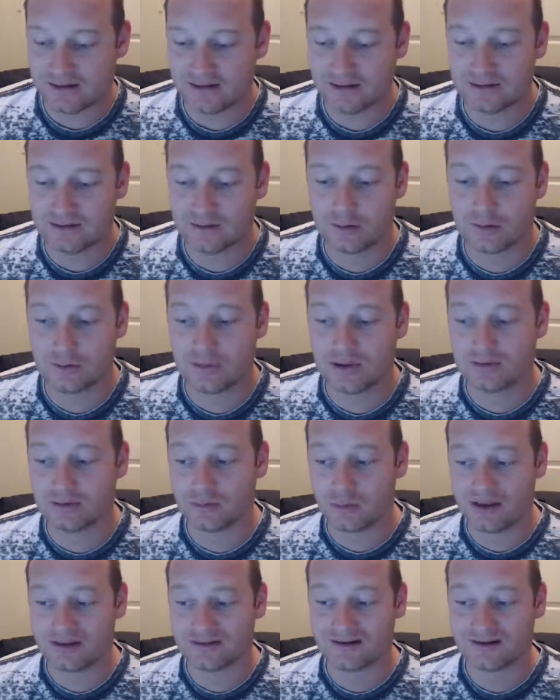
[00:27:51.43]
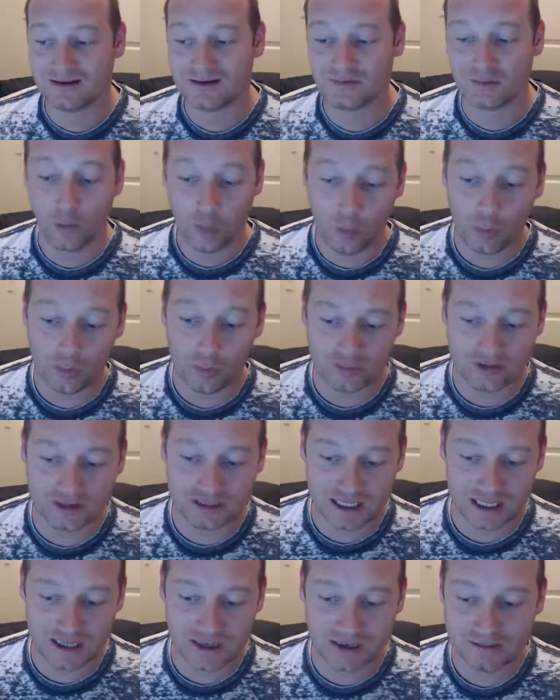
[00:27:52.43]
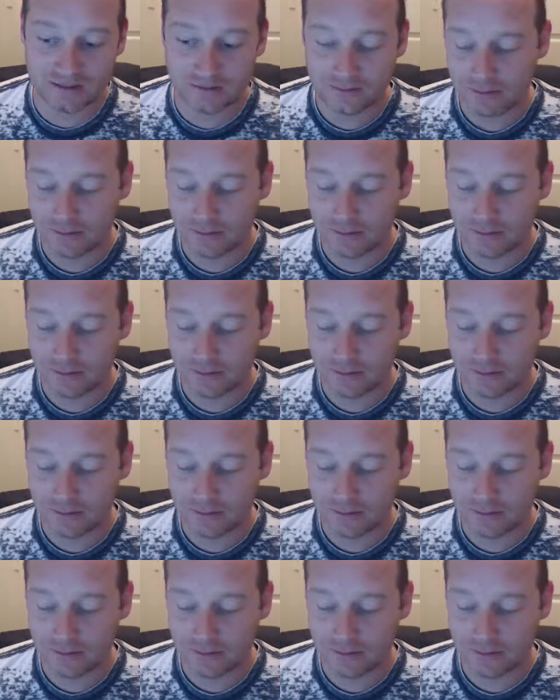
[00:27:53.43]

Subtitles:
I think they're going to beat the Redskins or the Giants.